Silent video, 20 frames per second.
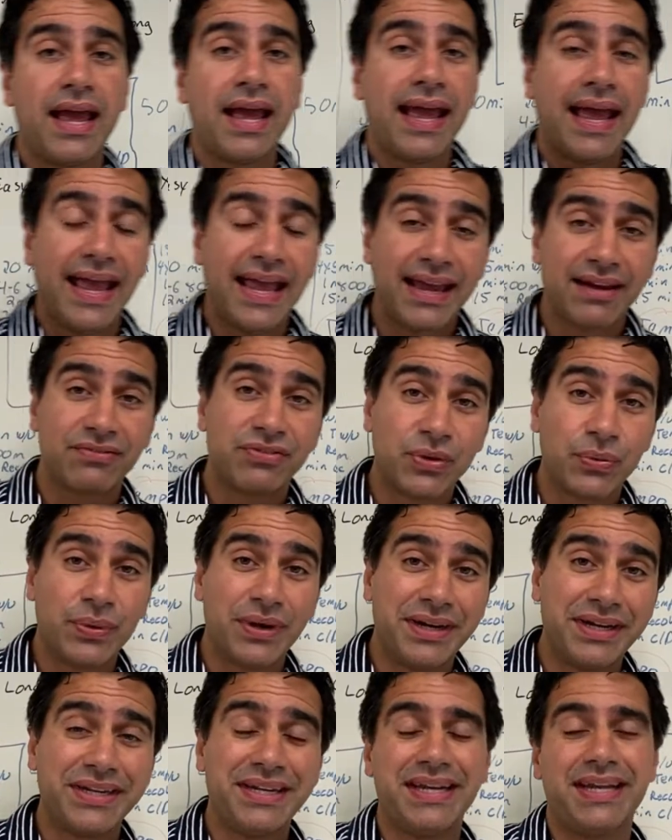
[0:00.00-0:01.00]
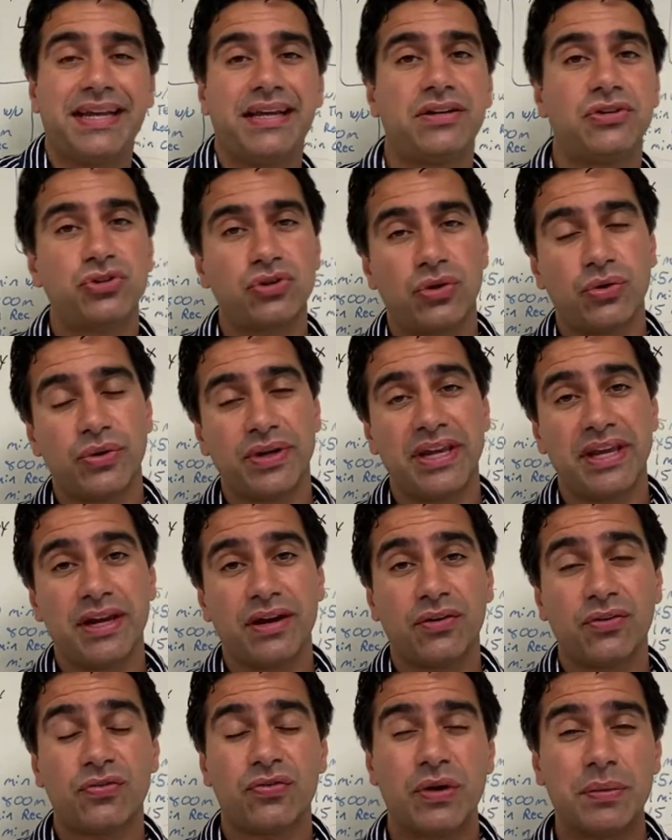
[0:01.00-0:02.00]
Hey everyone, Angelo here
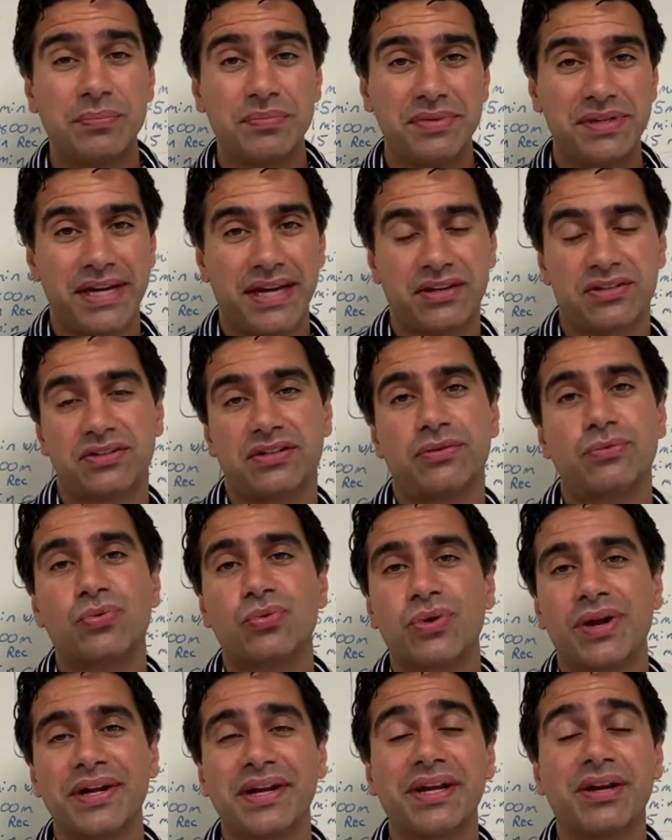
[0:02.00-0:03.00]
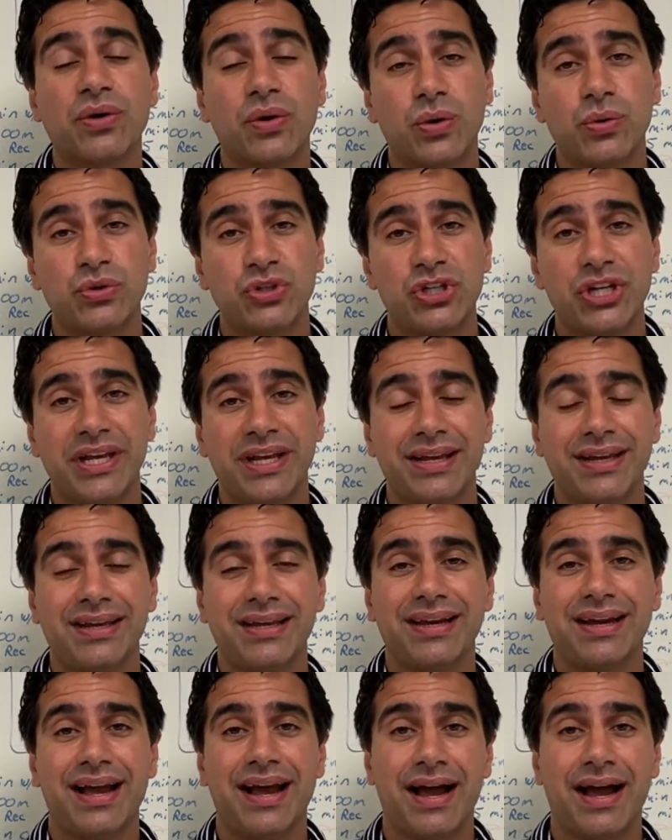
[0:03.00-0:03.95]
from Next Level Running Coaching.